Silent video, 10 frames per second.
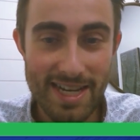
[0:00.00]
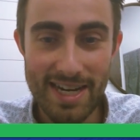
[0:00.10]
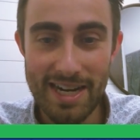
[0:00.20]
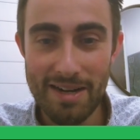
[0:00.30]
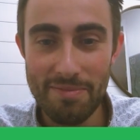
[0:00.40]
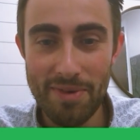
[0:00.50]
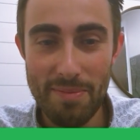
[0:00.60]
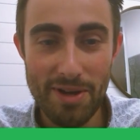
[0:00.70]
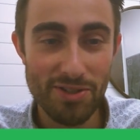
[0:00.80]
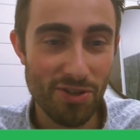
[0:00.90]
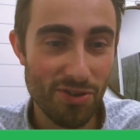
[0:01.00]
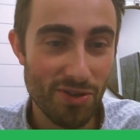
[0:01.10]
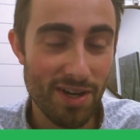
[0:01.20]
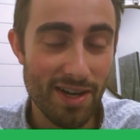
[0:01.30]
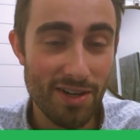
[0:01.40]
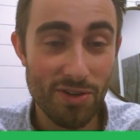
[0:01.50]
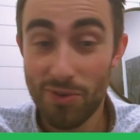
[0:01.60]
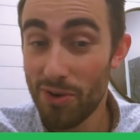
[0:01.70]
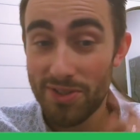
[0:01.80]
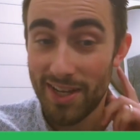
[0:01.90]
I mentioned
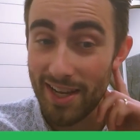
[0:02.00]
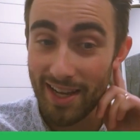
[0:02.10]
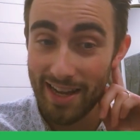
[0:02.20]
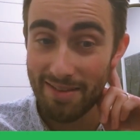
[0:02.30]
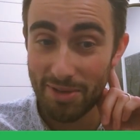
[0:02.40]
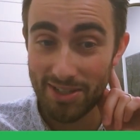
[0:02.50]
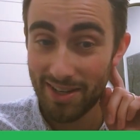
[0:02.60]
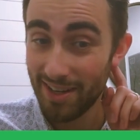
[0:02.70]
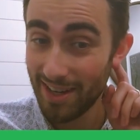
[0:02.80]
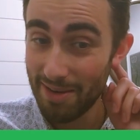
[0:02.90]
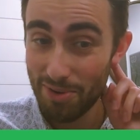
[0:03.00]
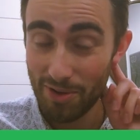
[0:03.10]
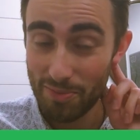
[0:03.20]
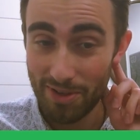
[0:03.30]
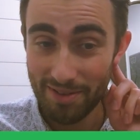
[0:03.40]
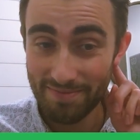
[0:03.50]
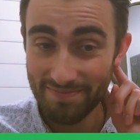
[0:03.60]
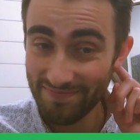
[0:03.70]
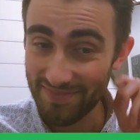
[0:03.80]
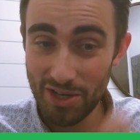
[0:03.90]
Hirose and McDonough. I'd probably put
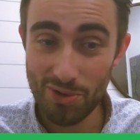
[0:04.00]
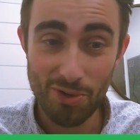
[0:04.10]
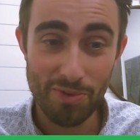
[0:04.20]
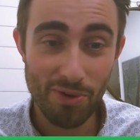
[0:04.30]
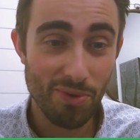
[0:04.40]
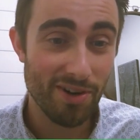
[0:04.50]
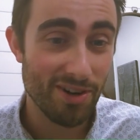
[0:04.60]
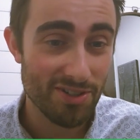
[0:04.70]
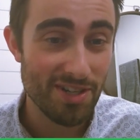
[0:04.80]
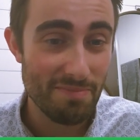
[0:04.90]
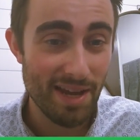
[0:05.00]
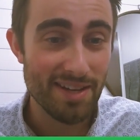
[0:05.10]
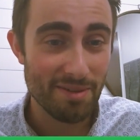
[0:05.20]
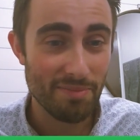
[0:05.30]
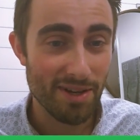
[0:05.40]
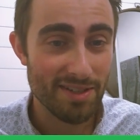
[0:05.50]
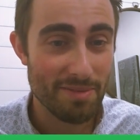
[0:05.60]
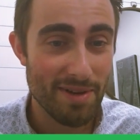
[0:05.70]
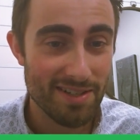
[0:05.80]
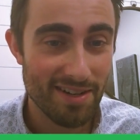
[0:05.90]
Cole McWard and Archie Baines up there as the
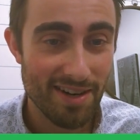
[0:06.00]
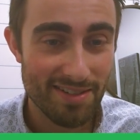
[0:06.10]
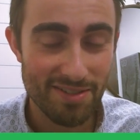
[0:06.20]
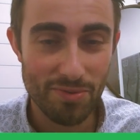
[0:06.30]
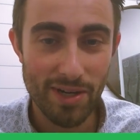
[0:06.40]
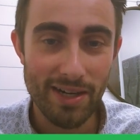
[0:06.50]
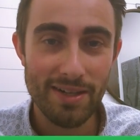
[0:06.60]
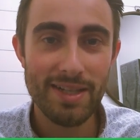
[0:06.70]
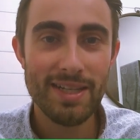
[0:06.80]
best Canucks as well.